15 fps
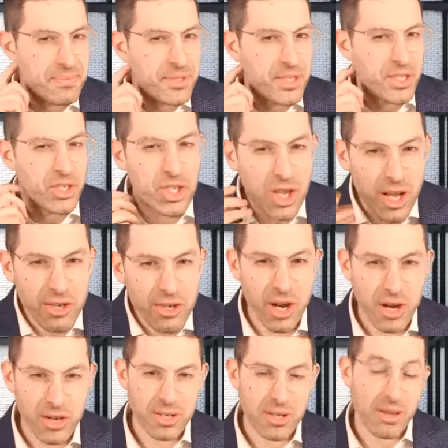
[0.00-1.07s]
To judge
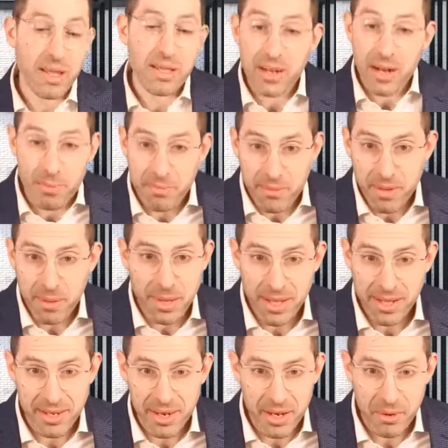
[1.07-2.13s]
ourselves, not that I'm
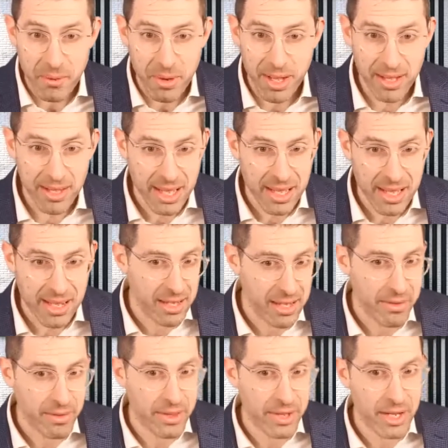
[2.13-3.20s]
not in any way at a
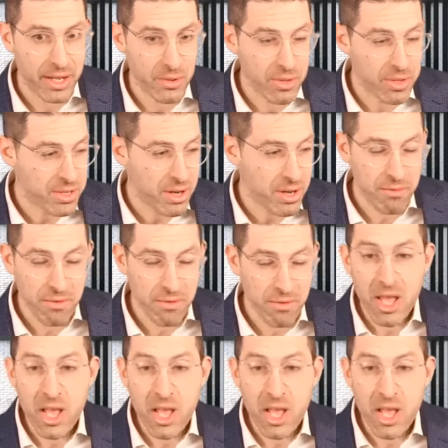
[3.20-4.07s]
level that I do this enough,